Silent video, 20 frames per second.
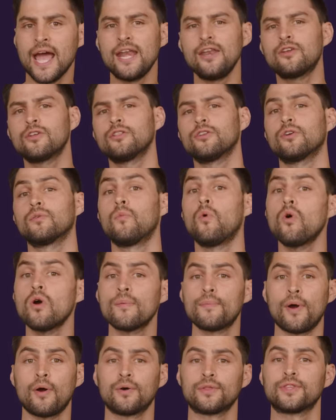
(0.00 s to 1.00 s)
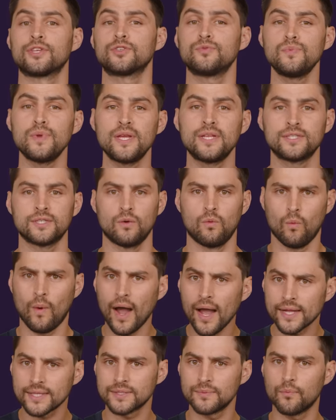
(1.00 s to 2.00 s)
And you can learn more about what this means and
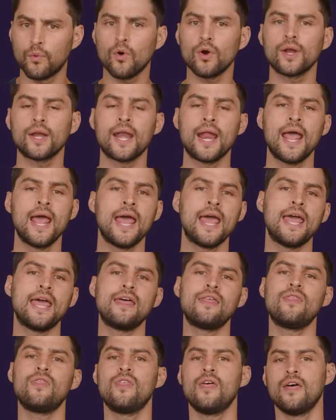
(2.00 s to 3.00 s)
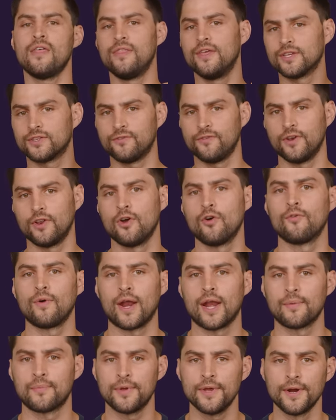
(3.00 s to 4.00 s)
why it's important in this video
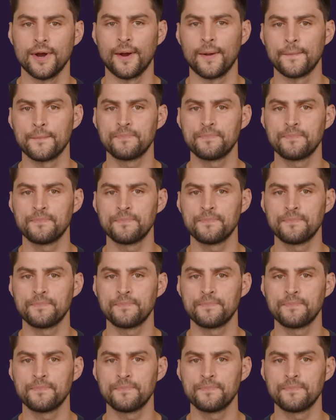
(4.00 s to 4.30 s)
right up here.